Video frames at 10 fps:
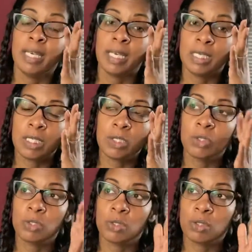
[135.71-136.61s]
It
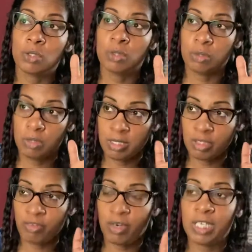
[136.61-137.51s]
is
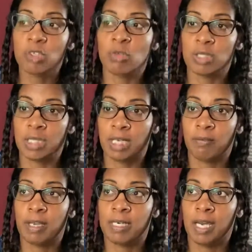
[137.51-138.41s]
very interesting
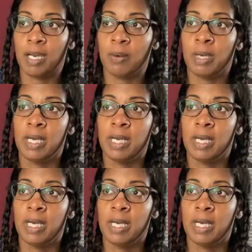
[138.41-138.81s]
right now.